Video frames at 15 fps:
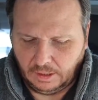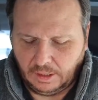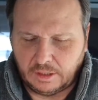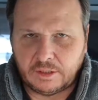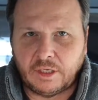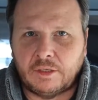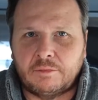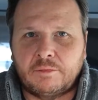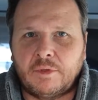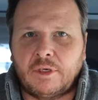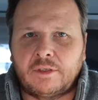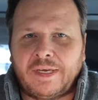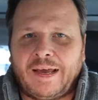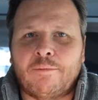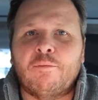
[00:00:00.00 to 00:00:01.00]
a
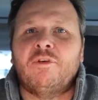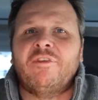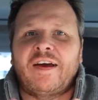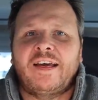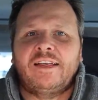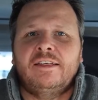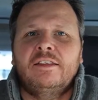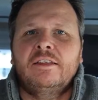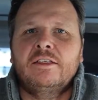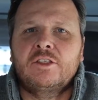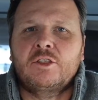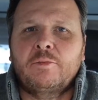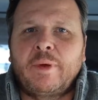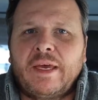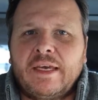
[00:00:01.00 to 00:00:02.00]
campervan
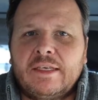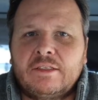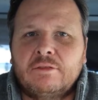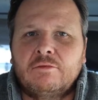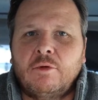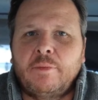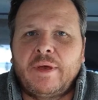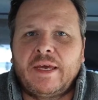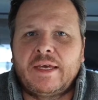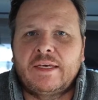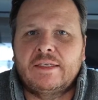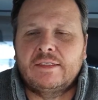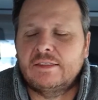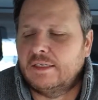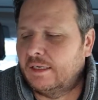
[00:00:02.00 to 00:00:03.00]
spares and
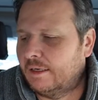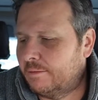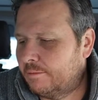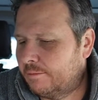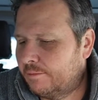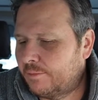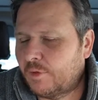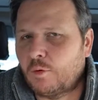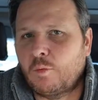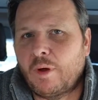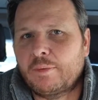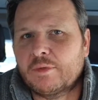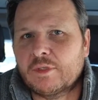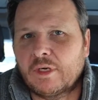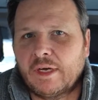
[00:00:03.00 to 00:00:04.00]
repairs
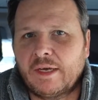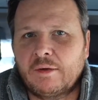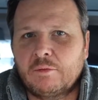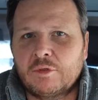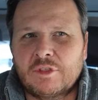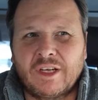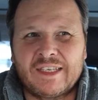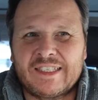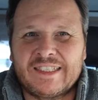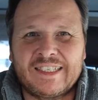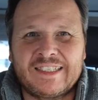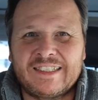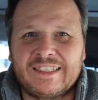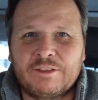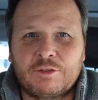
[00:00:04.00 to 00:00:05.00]
website, was like
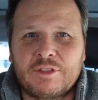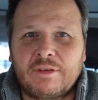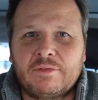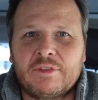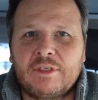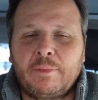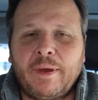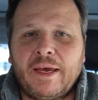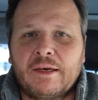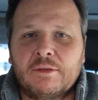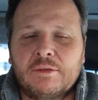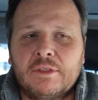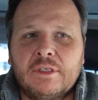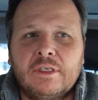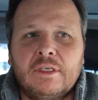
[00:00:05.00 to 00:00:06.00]
£60 or £70